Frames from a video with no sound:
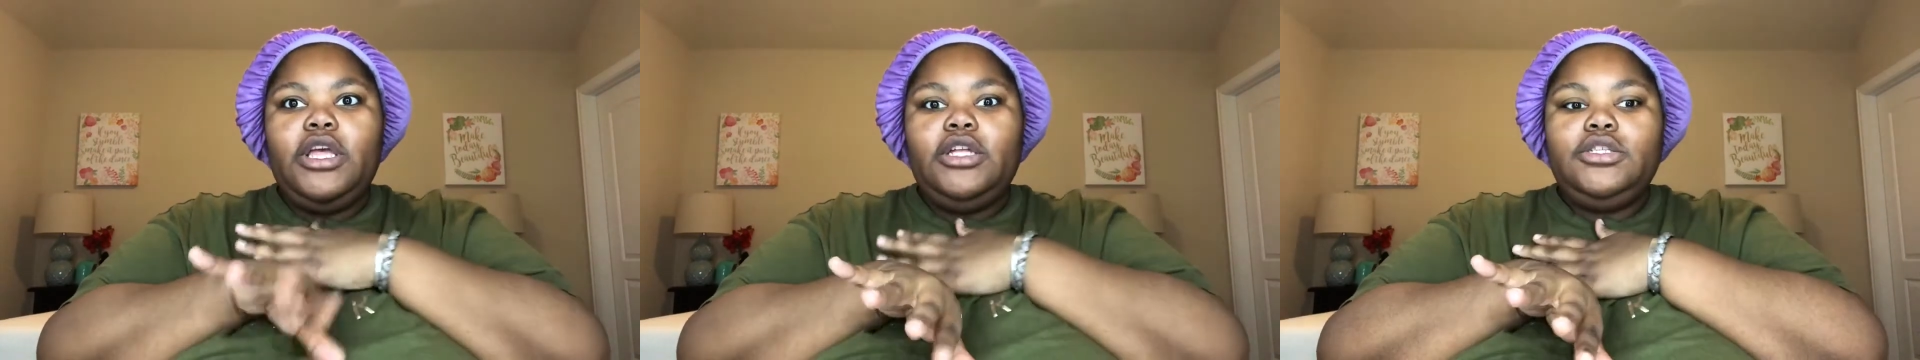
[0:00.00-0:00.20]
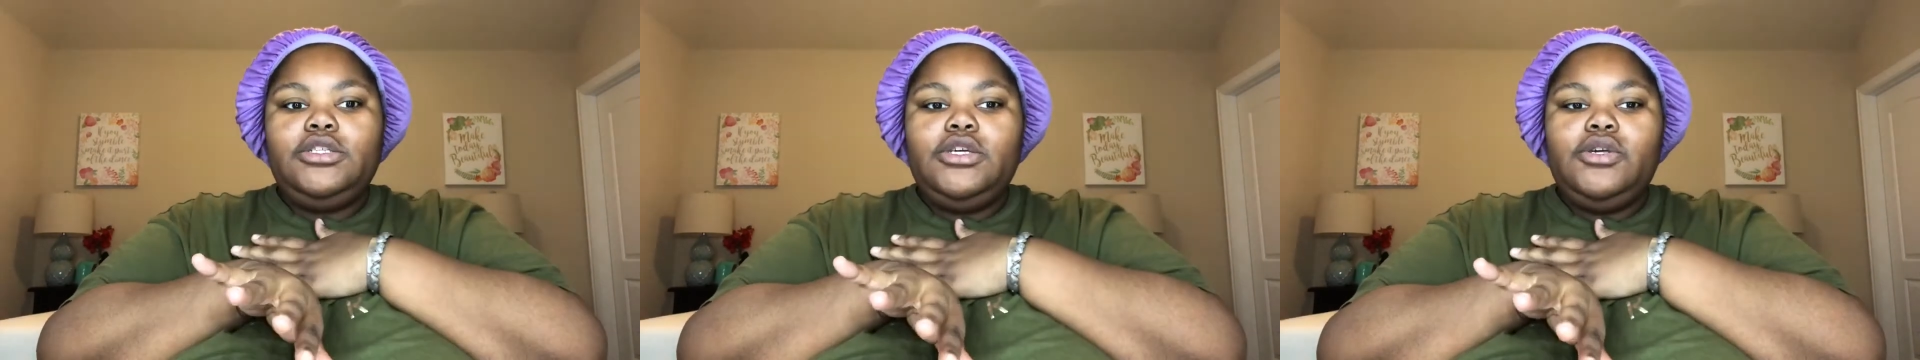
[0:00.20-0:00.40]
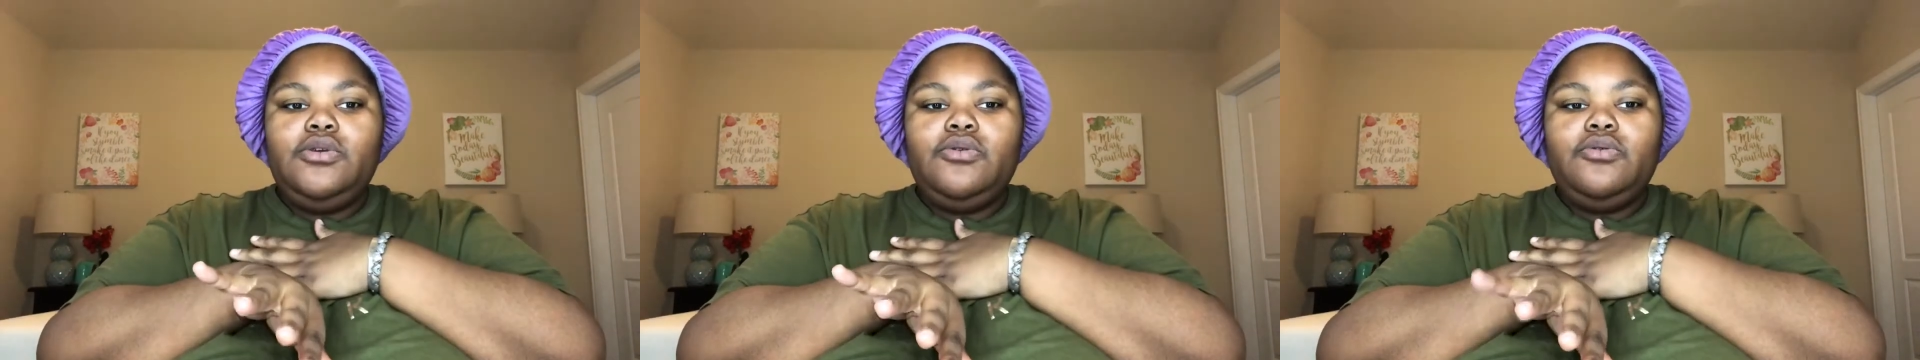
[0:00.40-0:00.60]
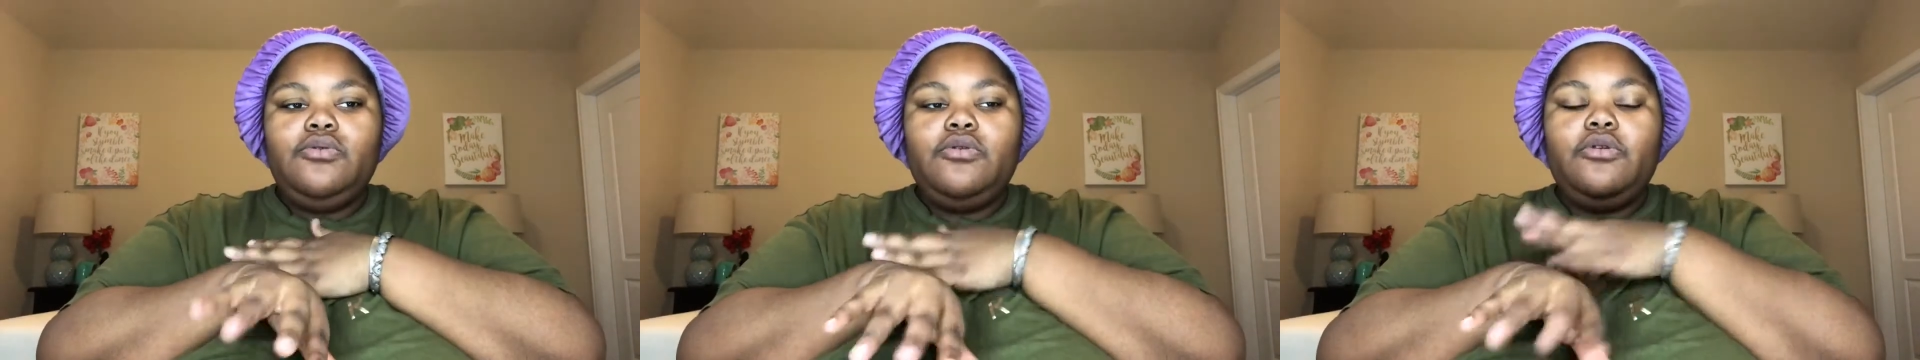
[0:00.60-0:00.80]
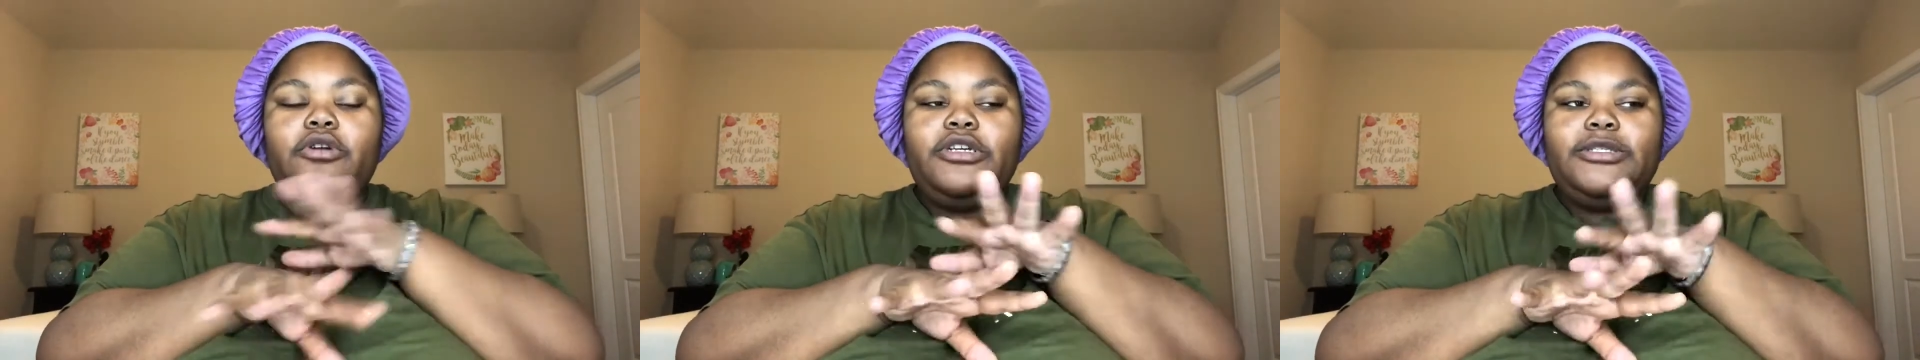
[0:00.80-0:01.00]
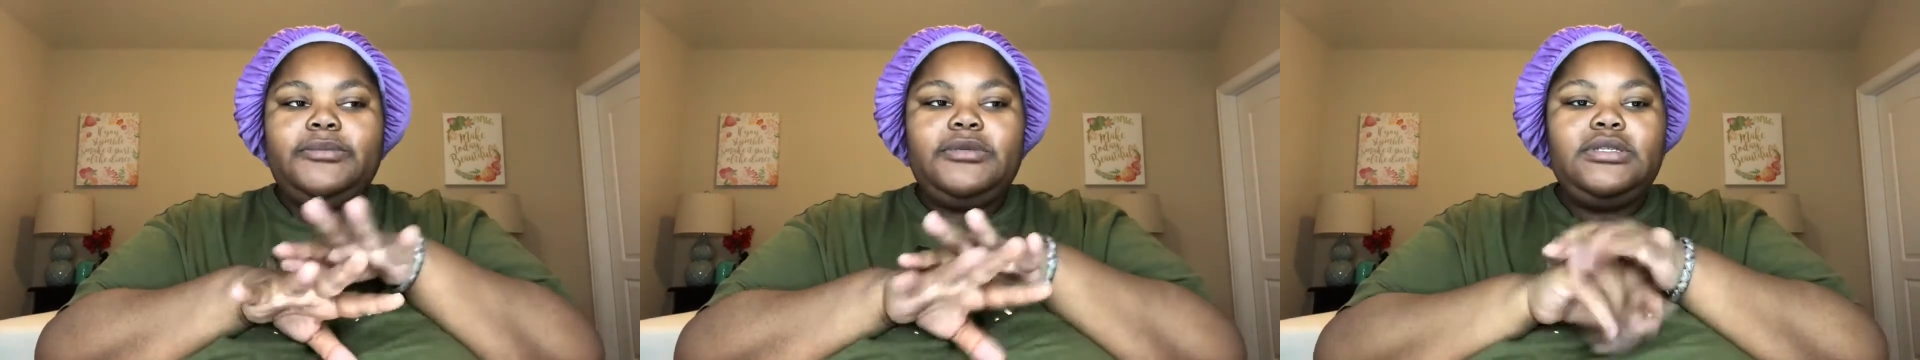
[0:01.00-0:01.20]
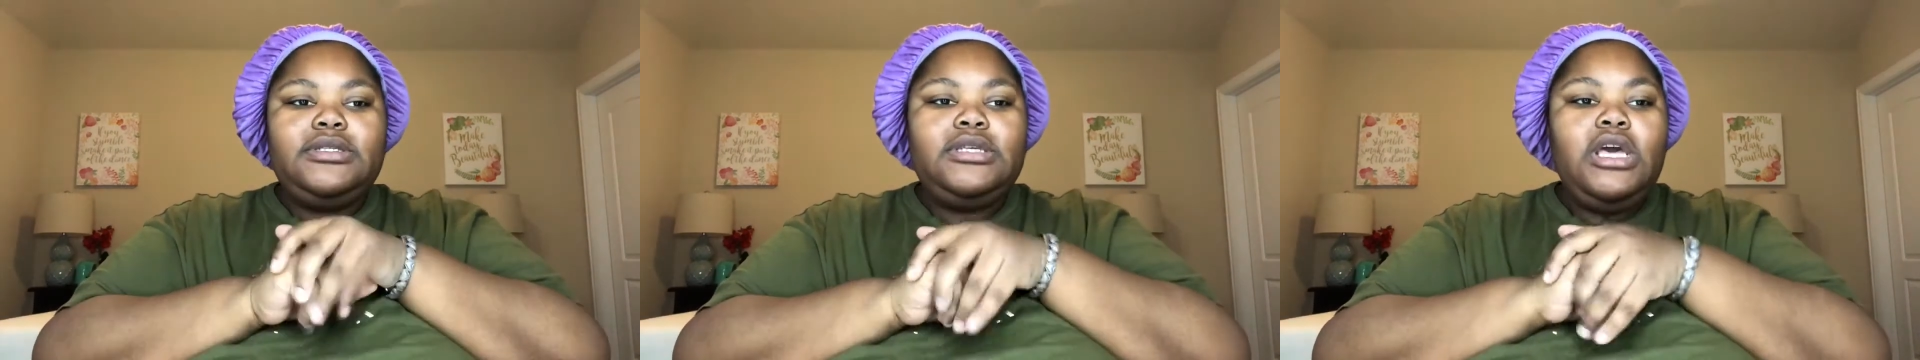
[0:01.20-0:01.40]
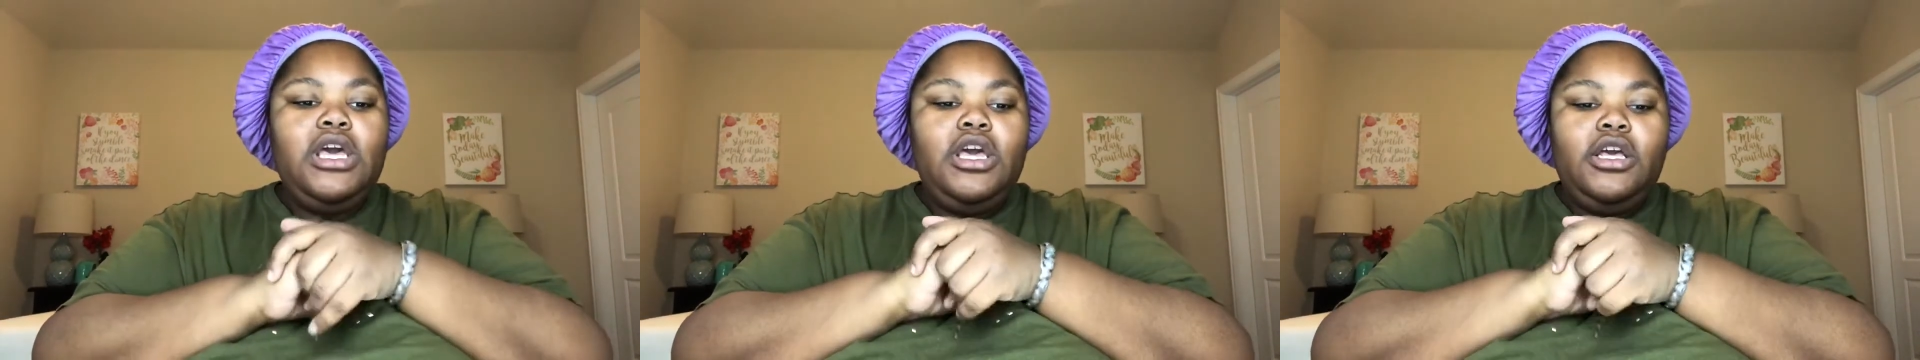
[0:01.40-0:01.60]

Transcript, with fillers: into Christmas.